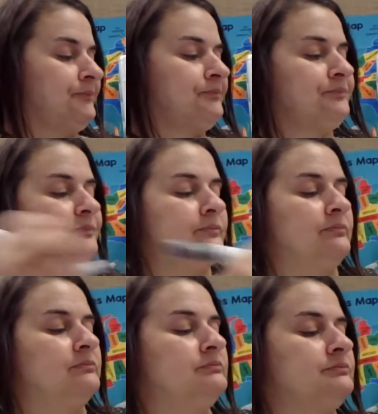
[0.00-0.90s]

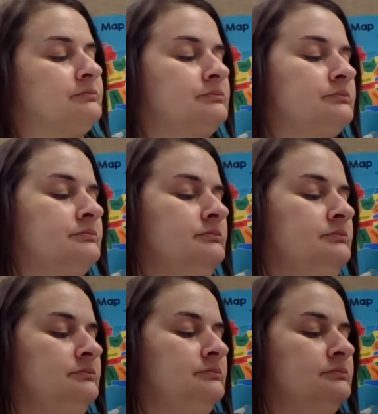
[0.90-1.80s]

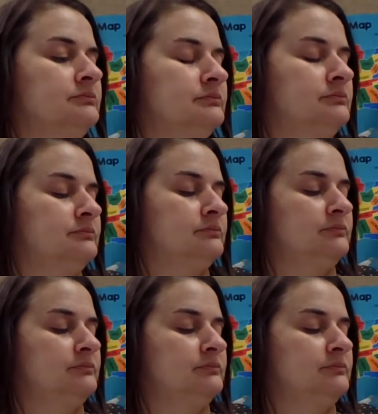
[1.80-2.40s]
[no speech]